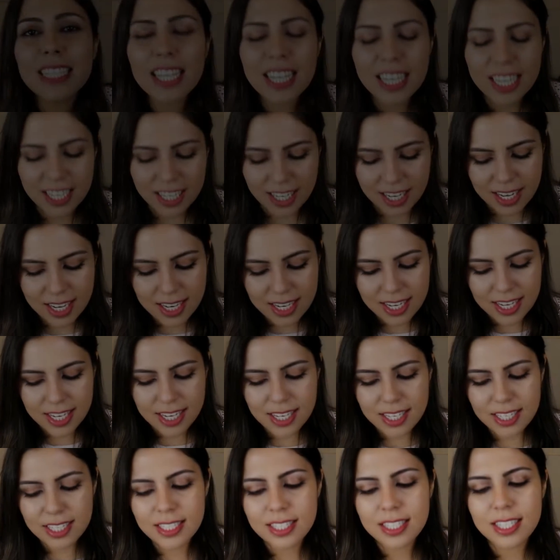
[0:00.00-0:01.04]
that I got
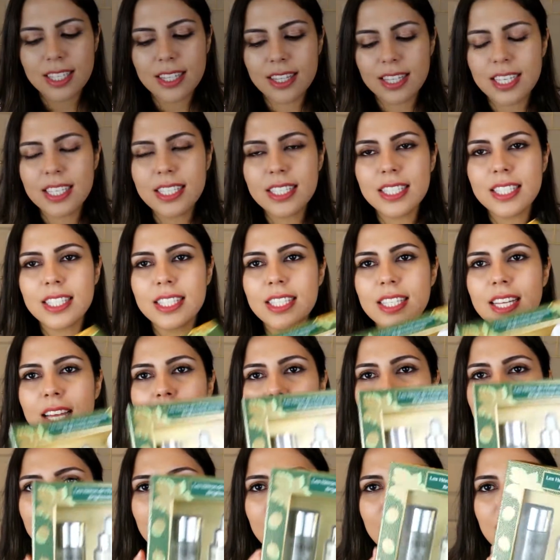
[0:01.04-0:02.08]
is this
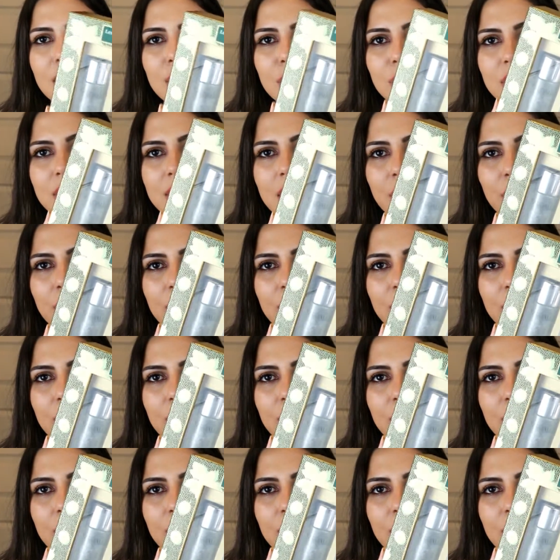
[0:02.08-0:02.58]
little set